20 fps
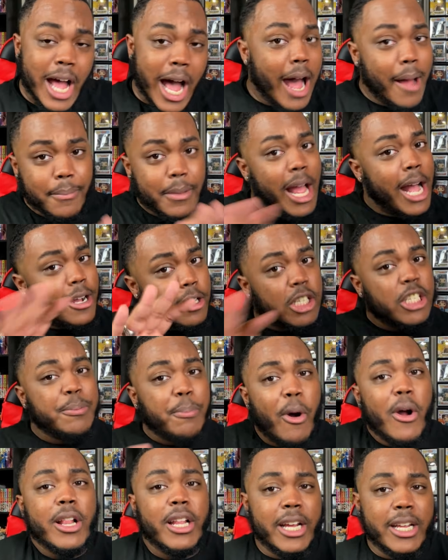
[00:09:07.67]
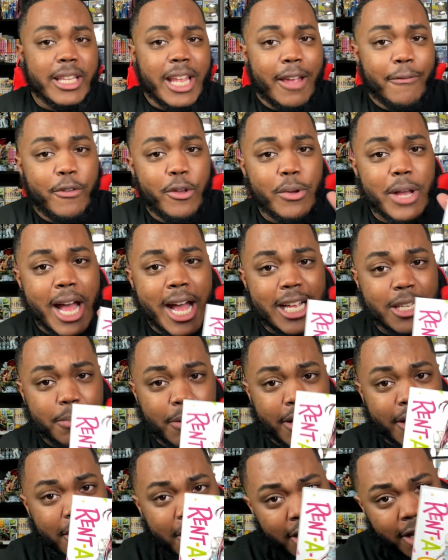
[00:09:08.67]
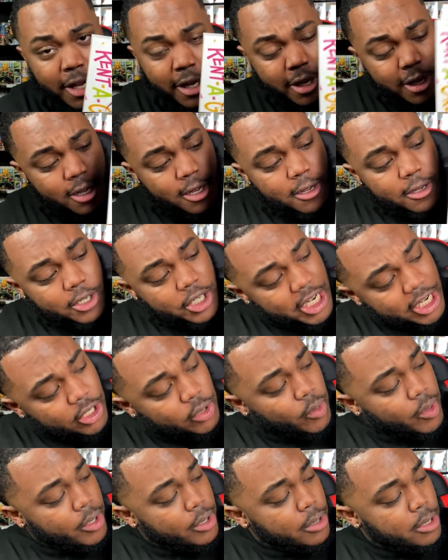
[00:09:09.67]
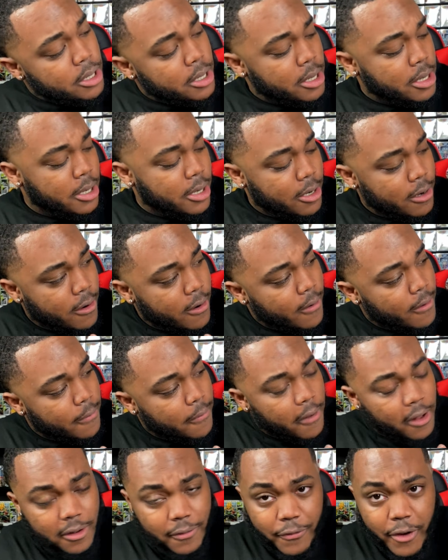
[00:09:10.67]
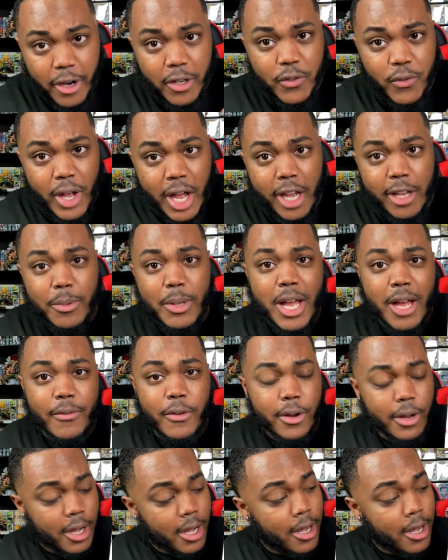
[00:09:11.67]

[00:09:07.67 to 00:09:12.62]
I'm not going to spoil anything for you guys, but Chizuru on the first volume cover